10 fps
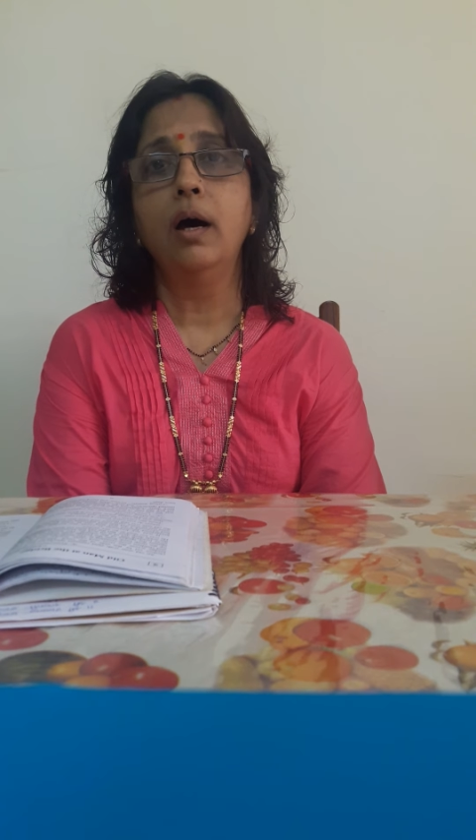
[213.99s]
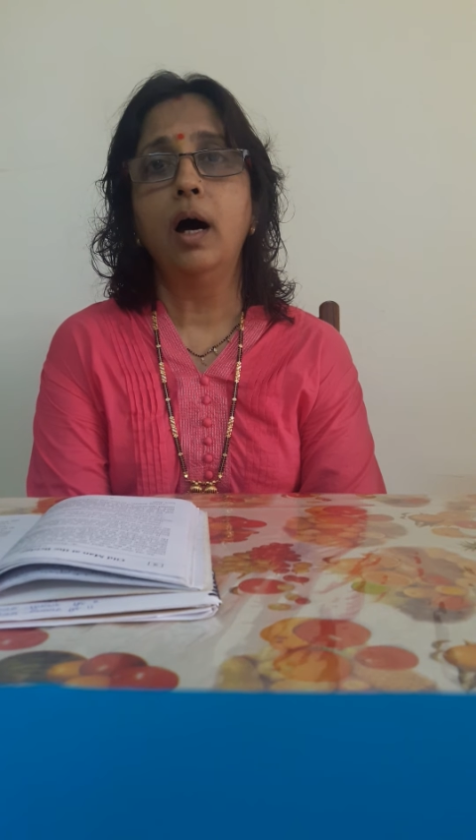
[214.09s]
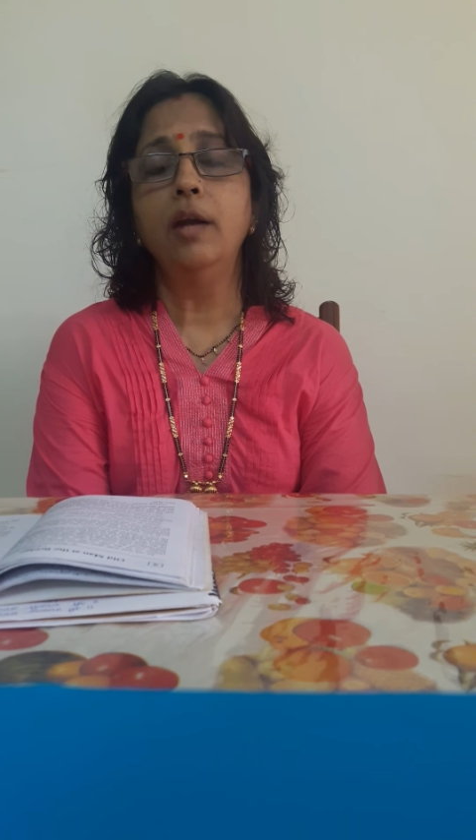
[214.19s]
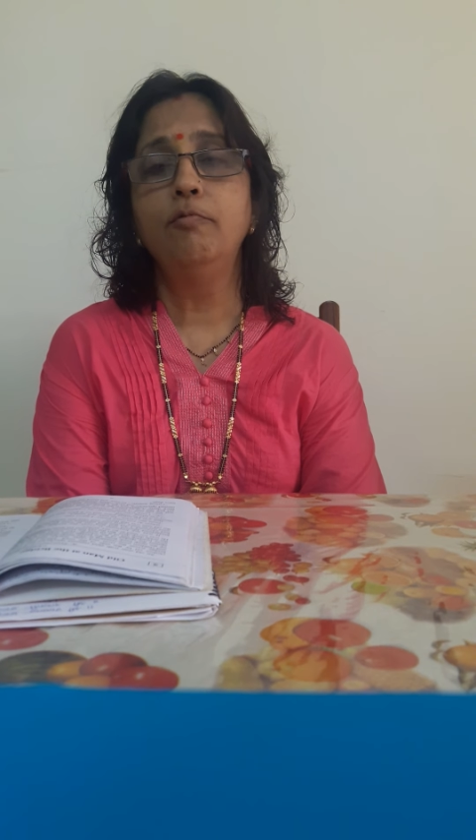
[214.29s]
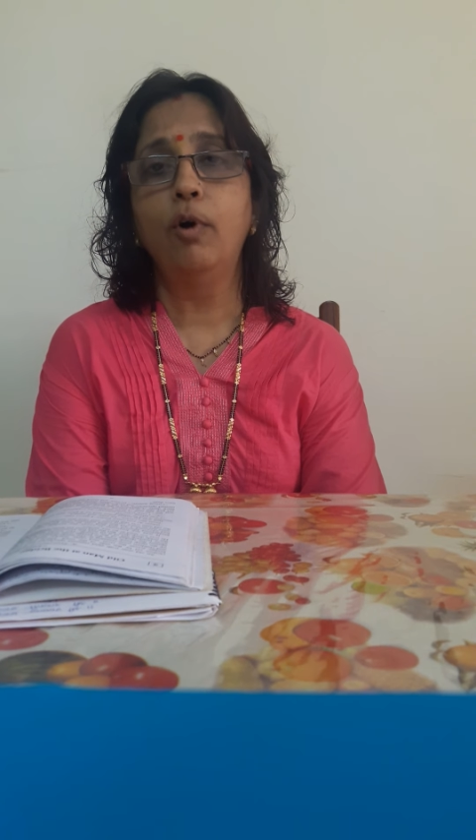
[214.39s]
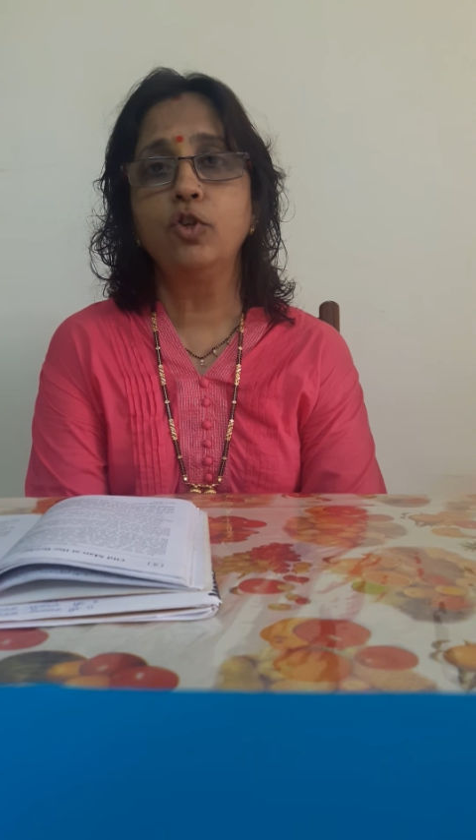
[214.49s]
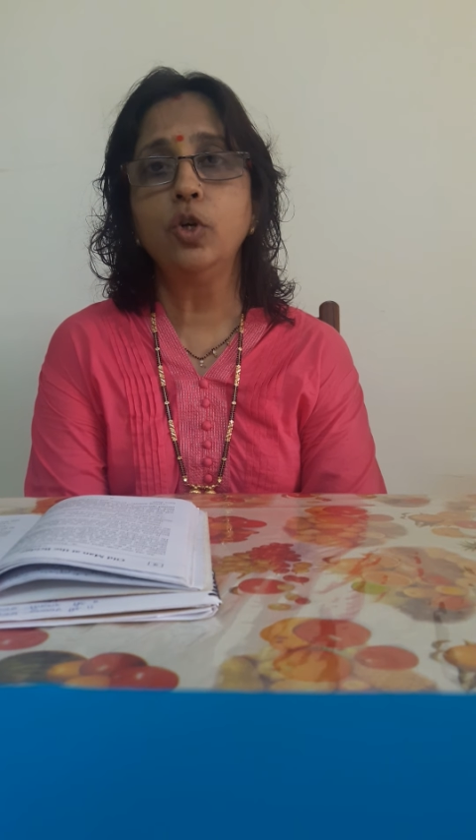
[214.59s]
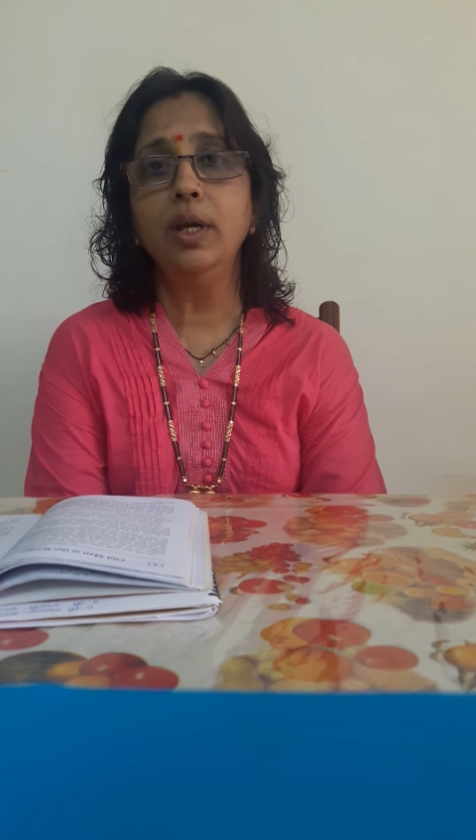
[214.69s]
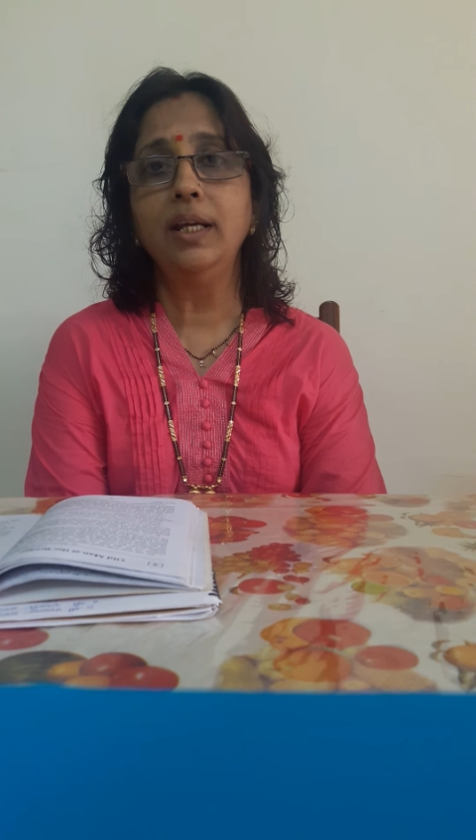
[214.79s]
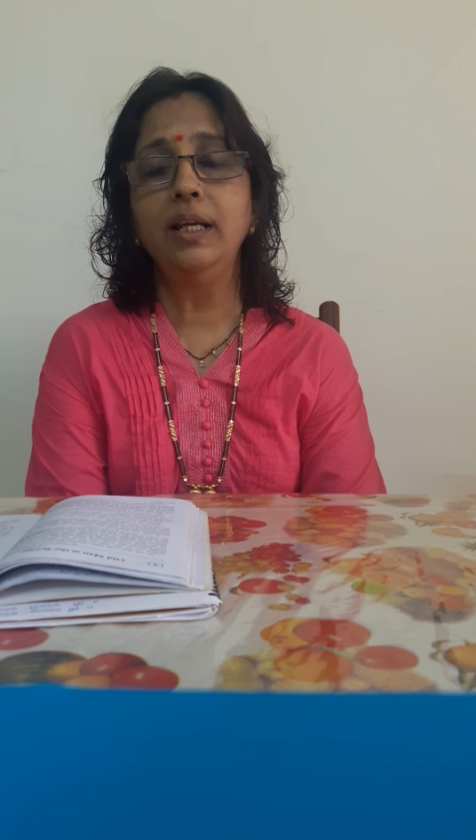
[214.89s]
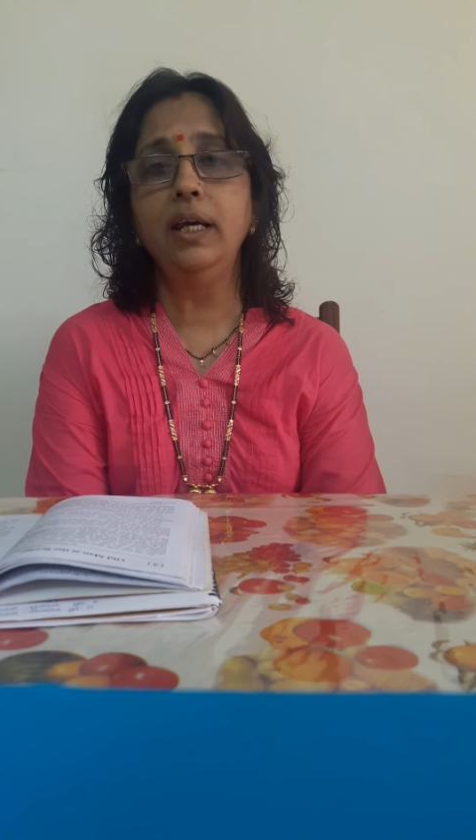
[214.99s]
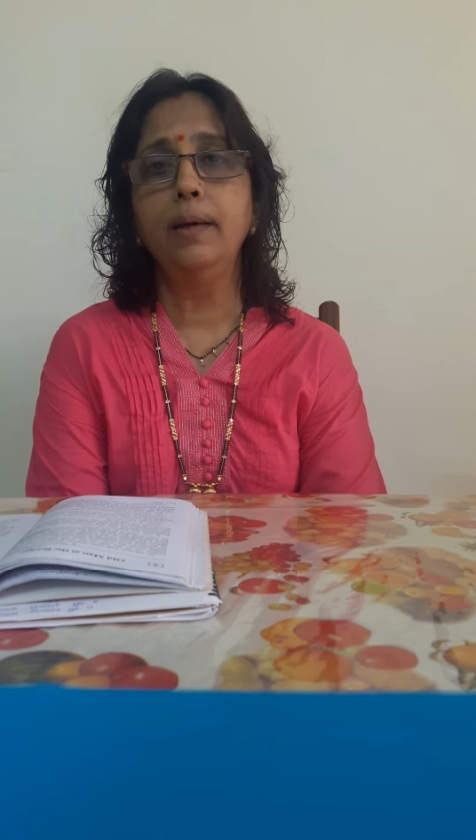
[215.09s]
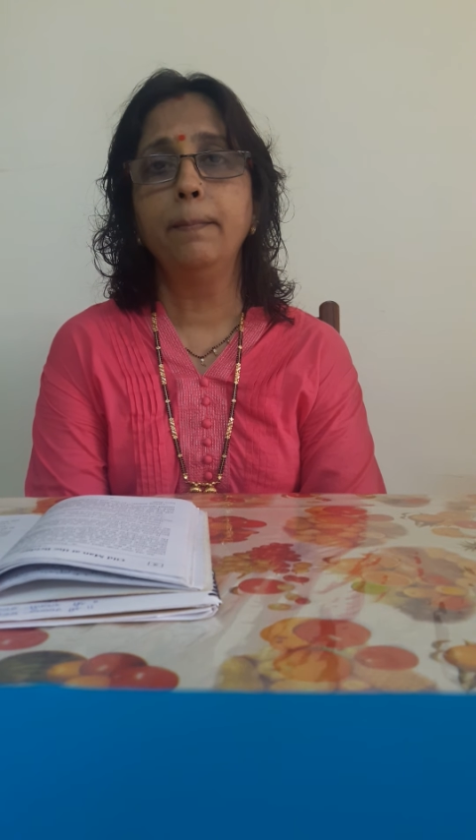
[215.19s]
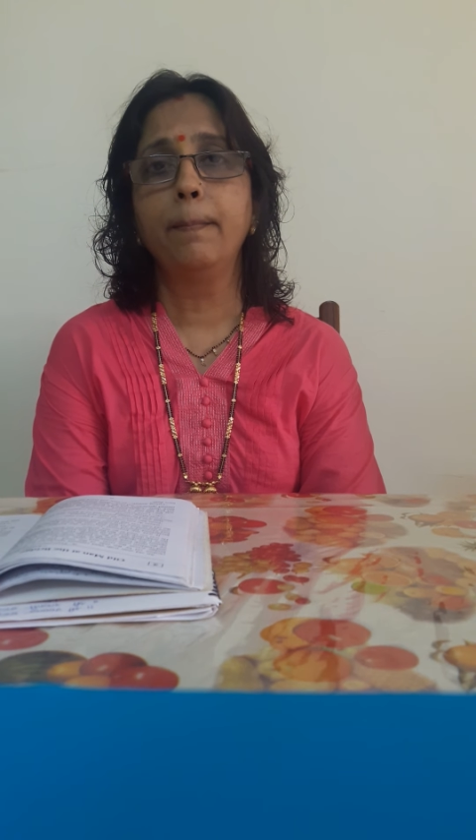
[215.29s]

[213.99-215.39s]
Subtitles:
unfortunately,